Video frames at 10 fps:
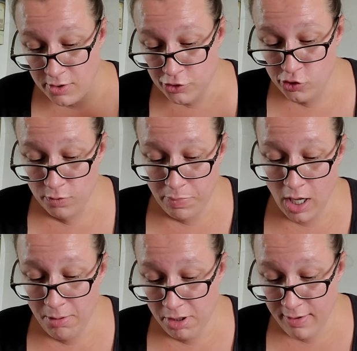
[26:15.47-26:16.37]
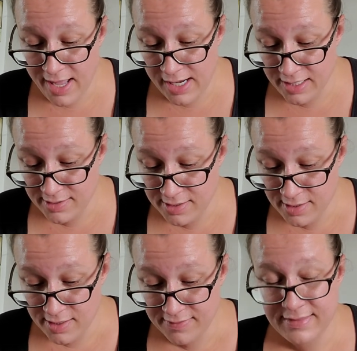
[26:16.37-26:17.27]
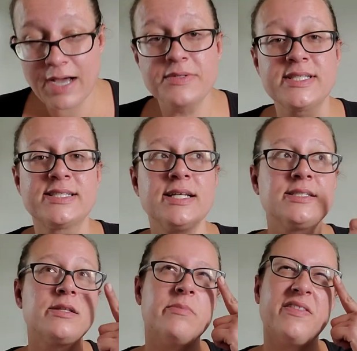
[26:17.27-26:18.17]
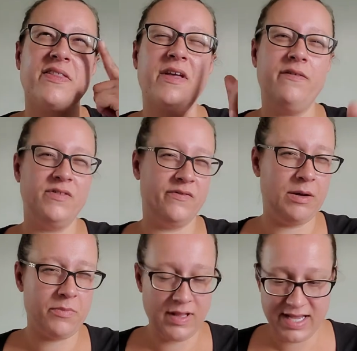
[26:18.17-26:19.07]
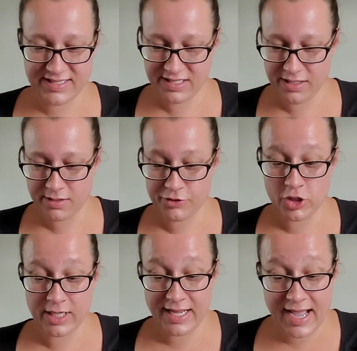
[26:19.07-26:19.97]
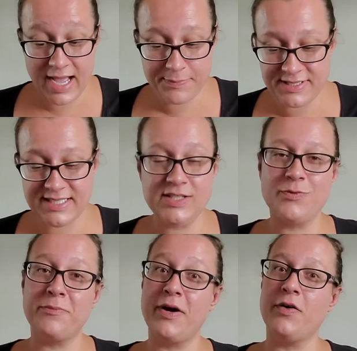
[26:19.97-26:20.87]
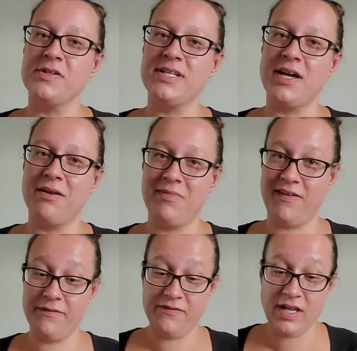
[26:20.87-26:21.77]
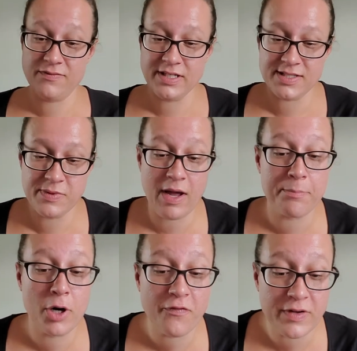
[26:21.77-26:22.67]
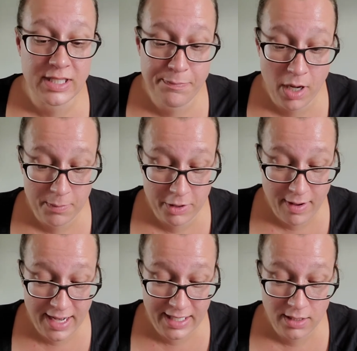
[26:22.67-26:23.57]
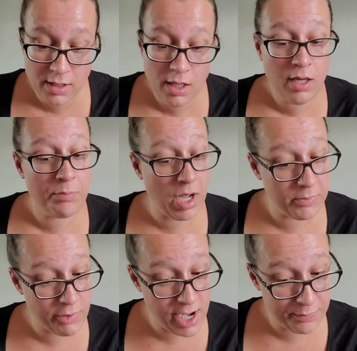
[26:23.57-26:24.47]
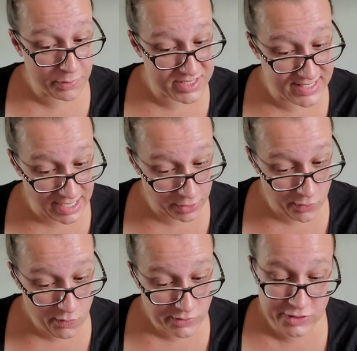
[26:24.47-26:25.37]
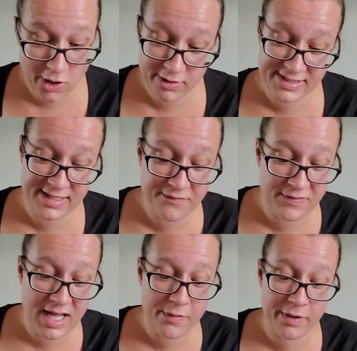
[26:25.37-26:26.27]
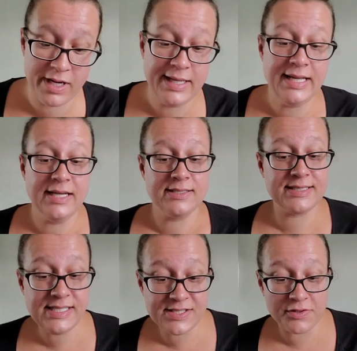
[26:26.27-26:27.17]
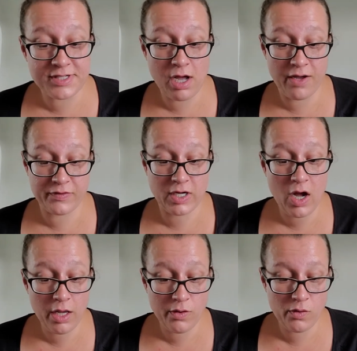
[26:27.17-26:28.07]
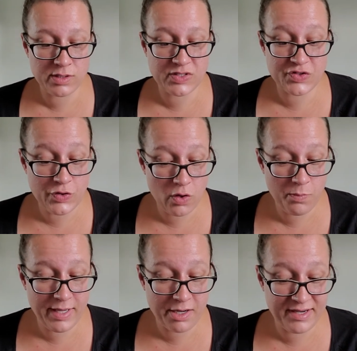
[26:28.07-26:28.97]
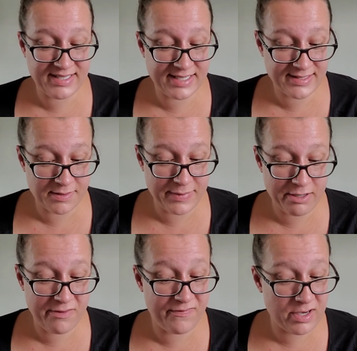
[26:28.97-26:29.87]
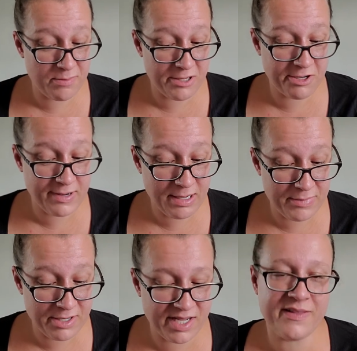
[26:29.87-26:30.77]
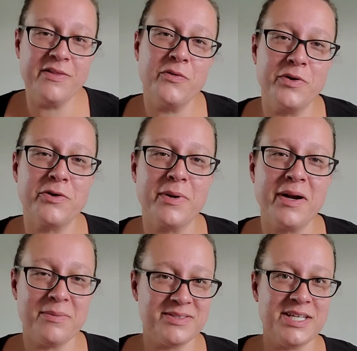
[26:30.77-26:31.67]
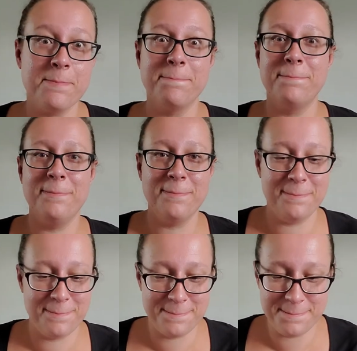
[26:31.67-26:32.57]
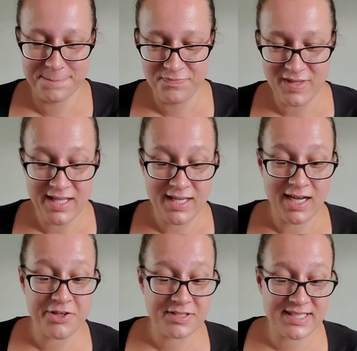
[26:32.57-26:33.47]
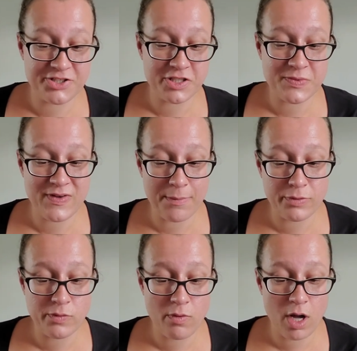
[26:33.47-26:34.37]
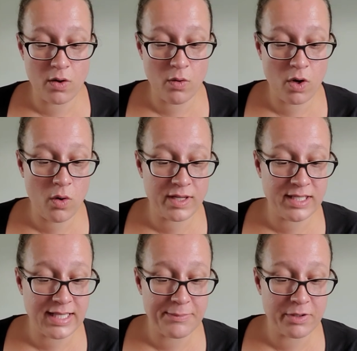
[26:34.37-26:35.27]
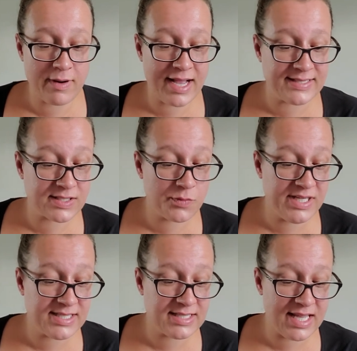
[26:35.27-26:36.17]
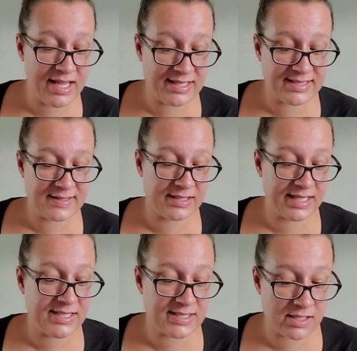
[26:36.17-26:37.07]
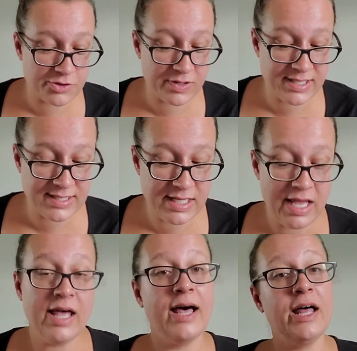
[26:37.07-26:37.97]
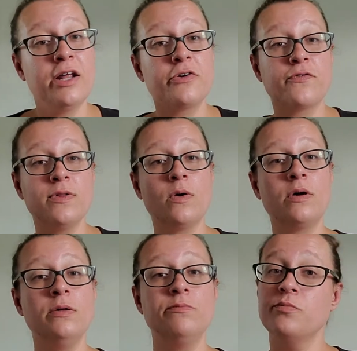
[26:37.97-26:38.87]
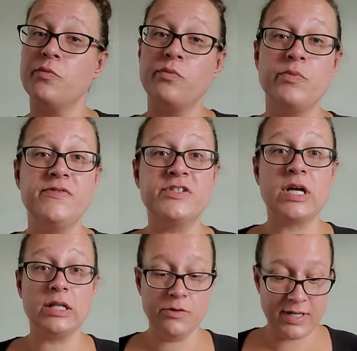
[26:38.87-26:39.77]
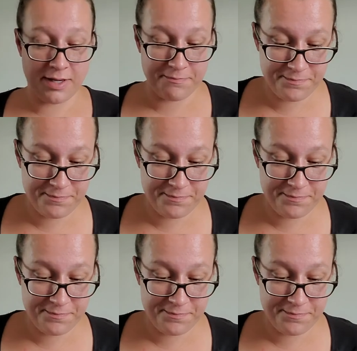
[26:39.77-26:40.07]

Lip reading: Jeweled Pomegranate, that was the scent of the month, I think, of November last year. Johnny Appleseed's one of my all-time favorites. We got Perfectly Pomegranate, Pomegranate Prosecco, Scarlet Sunflower, Sea Salt and Avocado, Snowberry, Tinselberry, Very Merry Cranberry, and then the Winterberry Apple Tea. Under Citrus, we've got Blue Grotto, Coconut Lemongrass, Squeeze the Day, and Sunkissed Citrus. And under Floral, we've just got Luna.